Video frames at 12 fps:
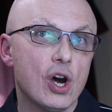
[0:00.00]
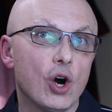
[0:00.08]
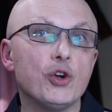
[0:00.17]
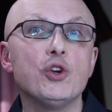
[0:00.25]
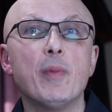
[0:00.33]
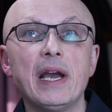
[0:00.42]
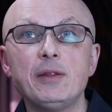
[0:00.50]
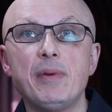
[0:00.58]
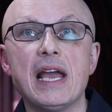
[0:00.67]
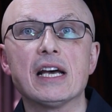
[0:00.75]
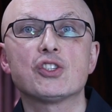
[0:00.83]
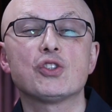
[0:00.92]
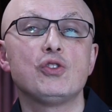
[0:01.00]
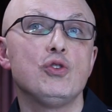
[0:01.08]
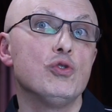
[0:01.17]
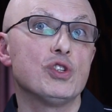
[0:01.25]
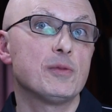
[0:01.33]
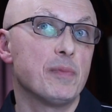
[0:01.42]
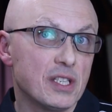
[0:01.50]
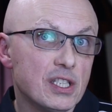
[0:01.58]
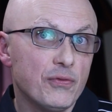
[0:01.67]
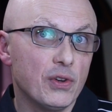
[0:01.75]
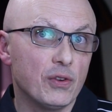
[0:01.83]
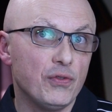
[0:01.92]
or you might be asked to use
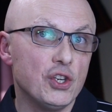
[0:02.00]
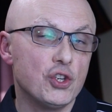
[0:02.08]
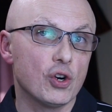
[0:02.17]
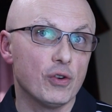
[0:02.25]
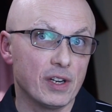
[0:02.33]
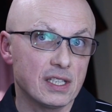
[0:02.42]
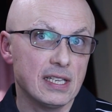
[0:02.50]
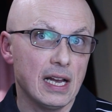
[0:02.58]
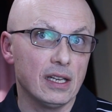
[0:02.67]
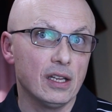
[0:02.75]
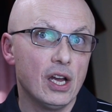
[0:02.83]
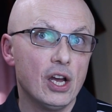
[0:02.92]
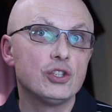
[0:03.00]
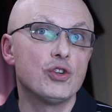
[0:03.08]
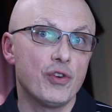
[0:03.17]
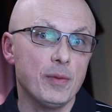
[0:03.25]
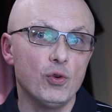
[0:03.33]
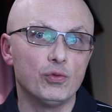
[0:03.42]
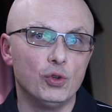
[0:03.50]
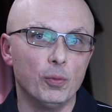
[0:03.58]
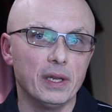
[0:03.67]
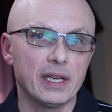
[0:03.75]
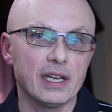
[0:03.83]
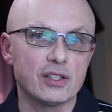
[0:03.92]
specific feature of Excel to remove
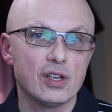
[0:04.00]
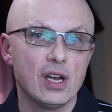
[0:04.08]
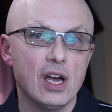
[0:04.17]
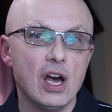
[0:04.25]
duplicates.